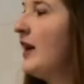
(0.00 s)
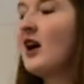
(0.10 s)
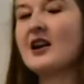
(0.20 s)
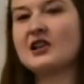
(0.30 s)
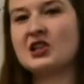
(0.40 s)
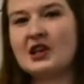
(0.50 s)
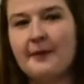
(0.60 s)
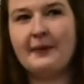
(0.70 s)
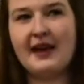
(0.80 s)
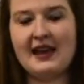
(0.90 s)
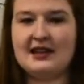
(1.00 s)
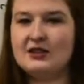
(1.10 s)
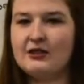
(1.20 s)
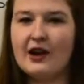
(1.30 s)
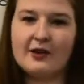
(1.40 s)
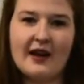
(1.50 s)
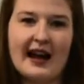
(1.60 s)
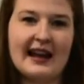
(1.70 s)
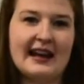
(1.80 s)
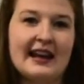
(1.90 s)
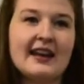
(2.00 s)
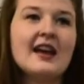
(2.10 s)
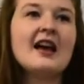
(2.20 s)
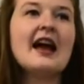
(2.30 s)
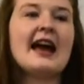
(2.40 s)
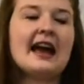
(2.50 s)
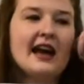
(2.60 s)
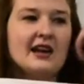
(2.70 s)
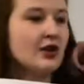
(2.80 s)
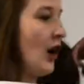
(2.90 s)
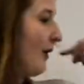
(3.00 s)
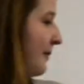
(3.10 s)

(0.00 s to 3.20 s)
are jumping into our writing and going